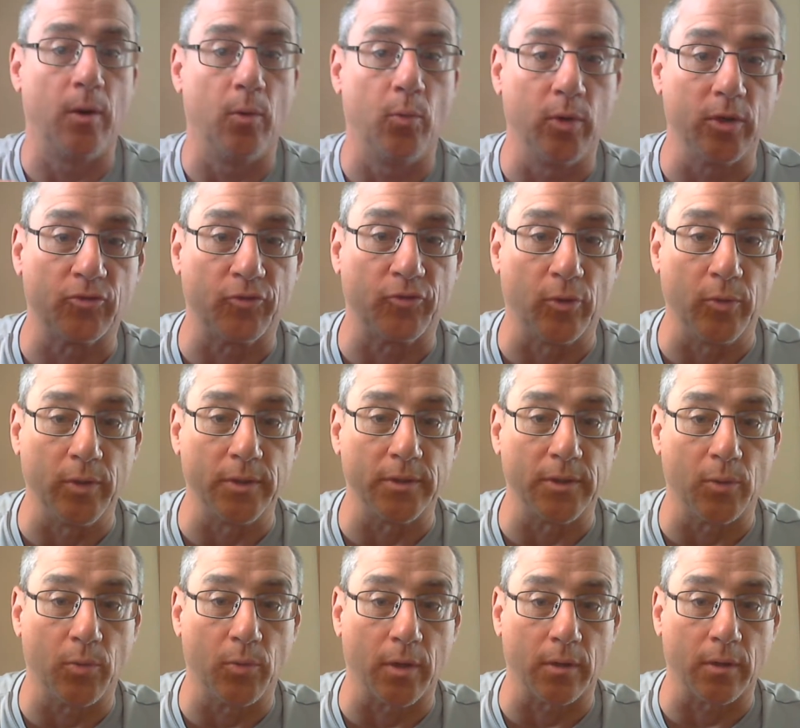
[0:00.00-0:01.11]
Wish for Wings
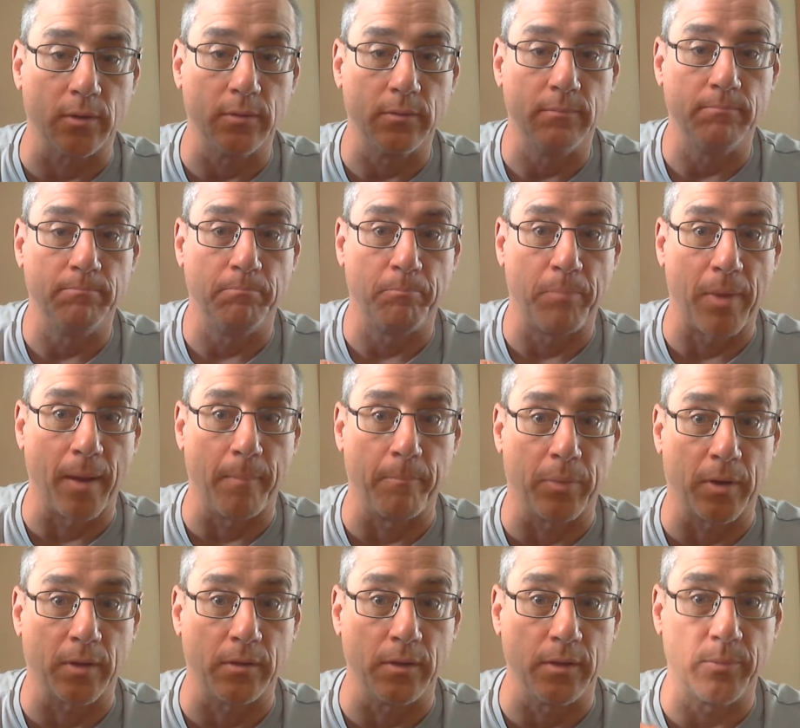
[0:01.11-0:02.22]
that Work by
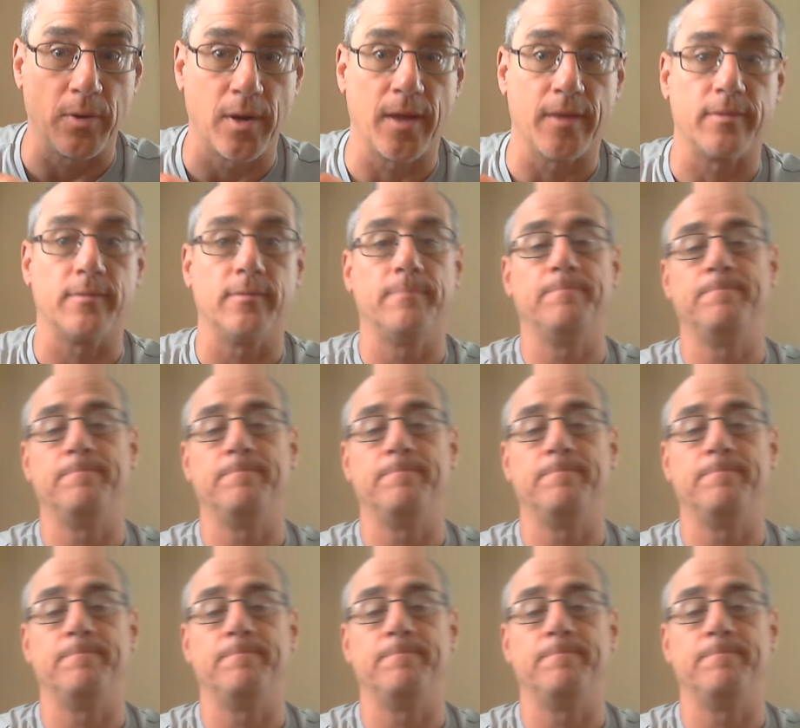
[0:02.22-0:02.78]
Berkeley Breathed.